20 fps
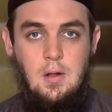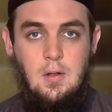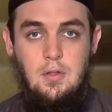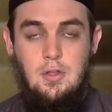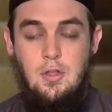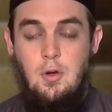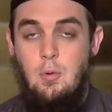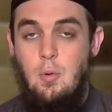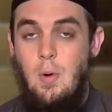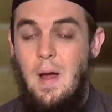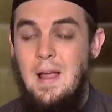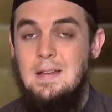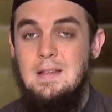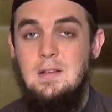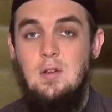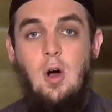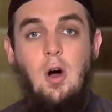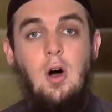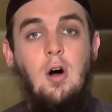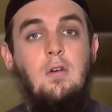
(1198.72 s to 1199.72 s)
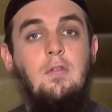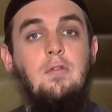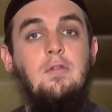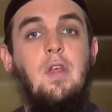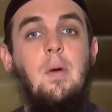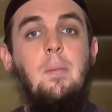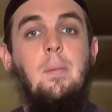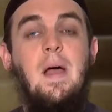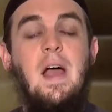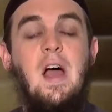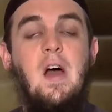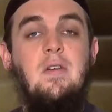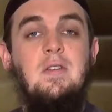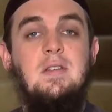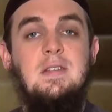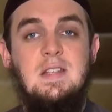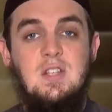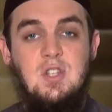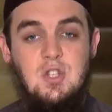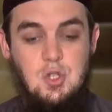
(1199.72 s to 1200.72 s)
The right of the
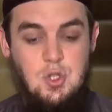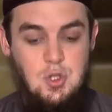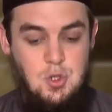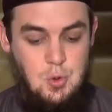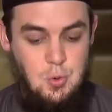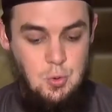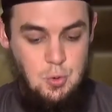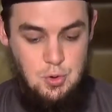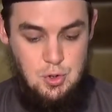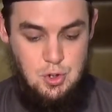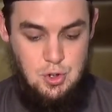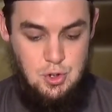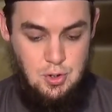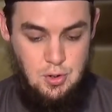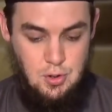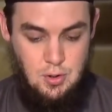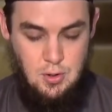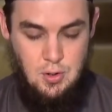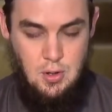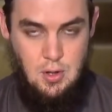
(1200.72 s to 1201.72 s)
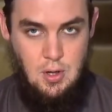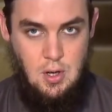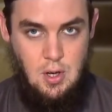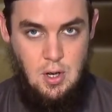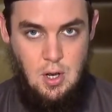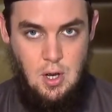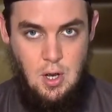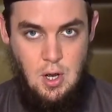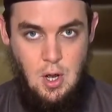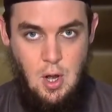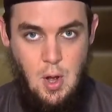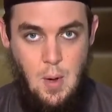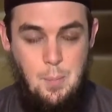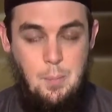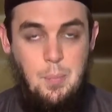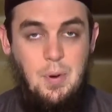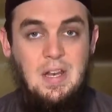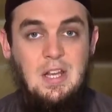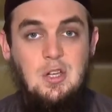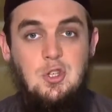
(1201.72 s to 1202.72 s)
parents is huge.
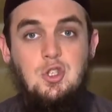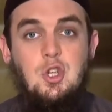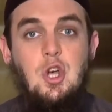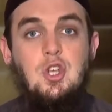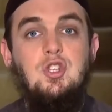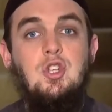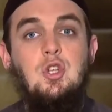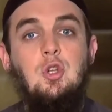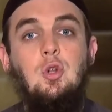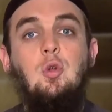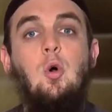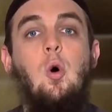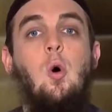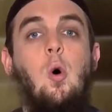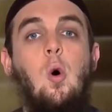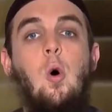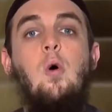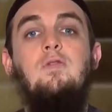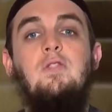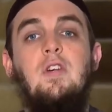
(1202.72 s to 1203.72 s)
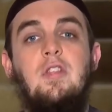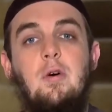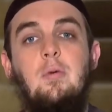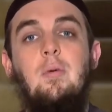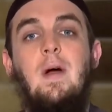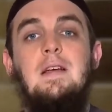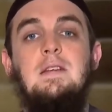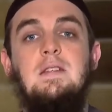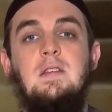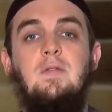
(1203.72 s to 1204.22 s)
But it doesn't go over the right